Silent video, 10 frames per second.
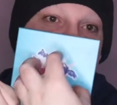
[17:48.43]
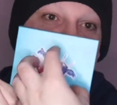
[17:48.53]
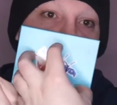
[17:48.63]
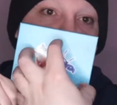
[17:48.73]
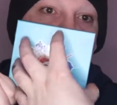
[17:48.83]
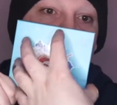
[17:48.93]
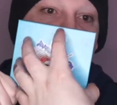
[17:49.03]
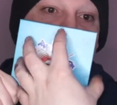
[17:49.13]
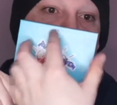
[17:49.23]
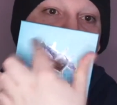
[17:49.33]
and blown
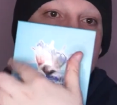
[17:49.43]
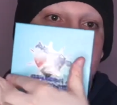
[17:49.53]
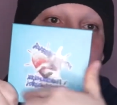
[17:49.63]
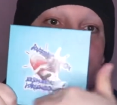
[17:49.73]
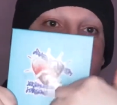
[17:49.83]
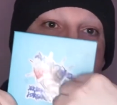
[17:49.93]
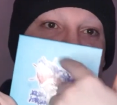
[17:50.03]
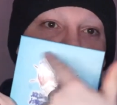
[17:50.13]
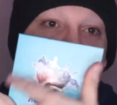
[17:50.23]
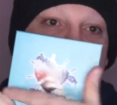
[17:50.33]
up on the front
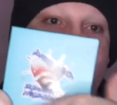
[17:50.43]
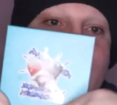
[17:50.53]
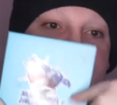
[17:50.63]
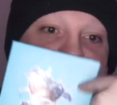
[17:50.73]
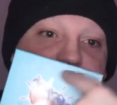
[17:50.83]
of the palette.